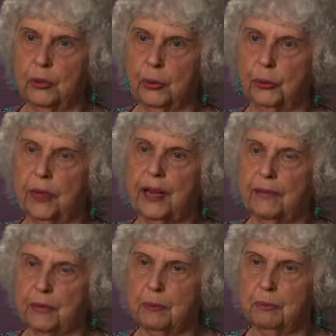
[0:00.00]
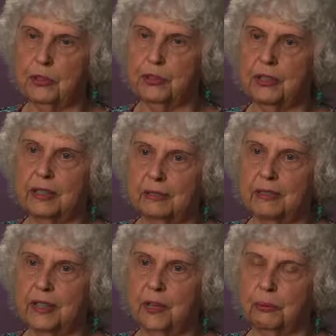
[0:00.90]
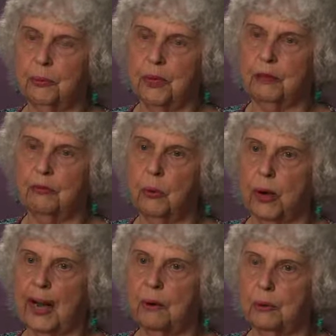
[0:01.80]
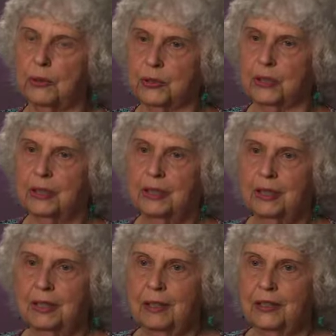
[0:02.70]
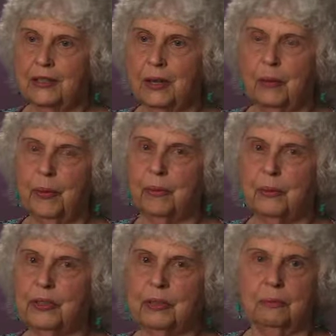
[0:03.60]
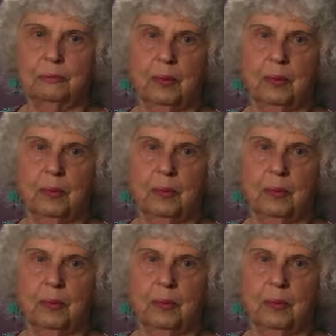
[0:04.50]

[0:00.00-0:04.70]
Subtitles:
2 or 3 of them, just to get through that 4 hours. So it was a